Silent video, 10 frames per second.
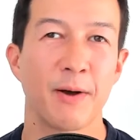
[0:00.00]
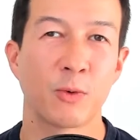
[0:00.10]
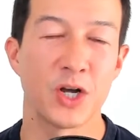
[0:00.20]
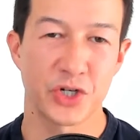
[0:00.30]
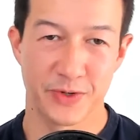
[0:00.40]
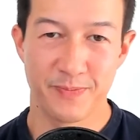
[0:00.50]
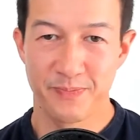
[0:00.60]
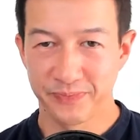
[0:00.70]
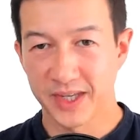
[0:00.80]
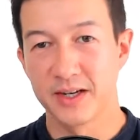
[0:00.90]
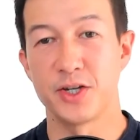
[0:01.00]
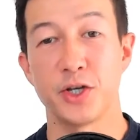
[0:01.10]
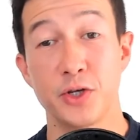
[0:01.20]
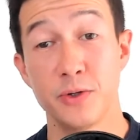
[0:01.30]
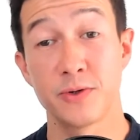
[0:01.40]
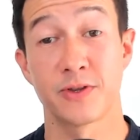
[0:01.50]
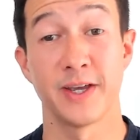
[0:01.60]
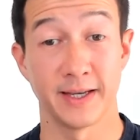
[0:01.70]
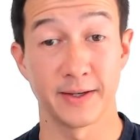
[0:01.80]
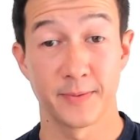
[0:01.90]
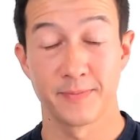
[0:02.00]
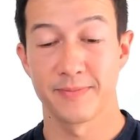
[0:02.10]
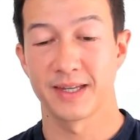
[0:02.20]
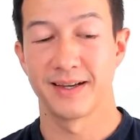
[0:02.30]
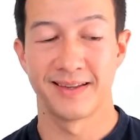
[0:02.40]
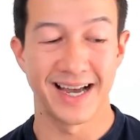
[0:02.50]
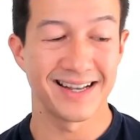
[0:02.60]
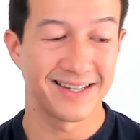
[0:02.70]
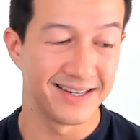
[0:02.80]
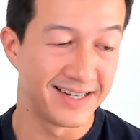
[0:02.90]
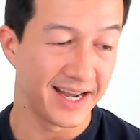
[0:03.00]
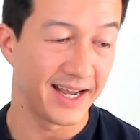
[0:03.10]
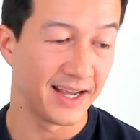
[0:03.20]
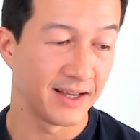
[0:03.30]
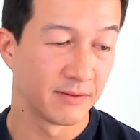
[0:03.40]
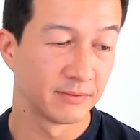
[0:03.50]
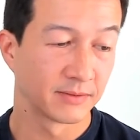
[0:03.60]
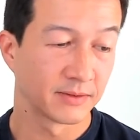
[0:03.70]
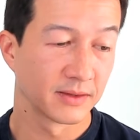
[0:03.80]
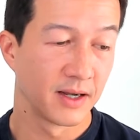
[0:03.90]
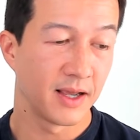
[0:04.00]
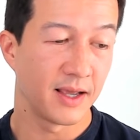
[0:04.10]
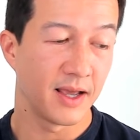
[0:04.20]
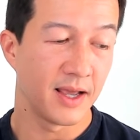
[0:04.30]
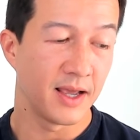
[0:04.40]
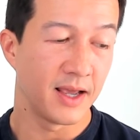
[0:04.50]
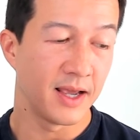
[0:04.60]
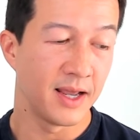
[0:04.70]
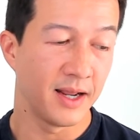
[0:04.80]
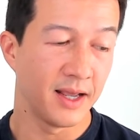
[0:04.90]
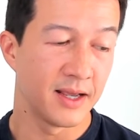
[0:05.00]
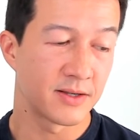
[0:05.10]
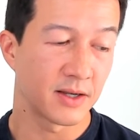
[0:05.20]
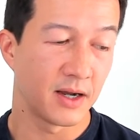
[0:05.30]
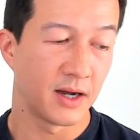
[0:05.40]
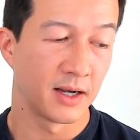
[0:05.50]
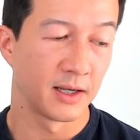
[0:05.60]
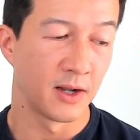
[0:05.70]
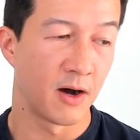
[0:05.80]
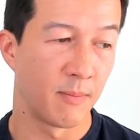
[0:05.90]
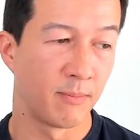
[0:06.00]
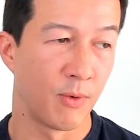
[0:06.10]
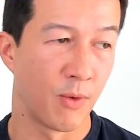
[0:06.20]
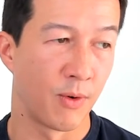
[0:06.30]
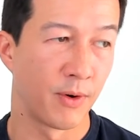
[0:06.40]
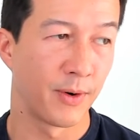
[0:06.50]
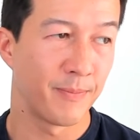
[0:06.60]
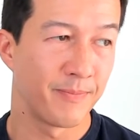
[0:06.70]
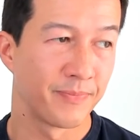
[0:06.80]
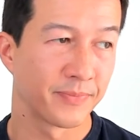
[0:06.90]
Question: do you think that today it is a lot more,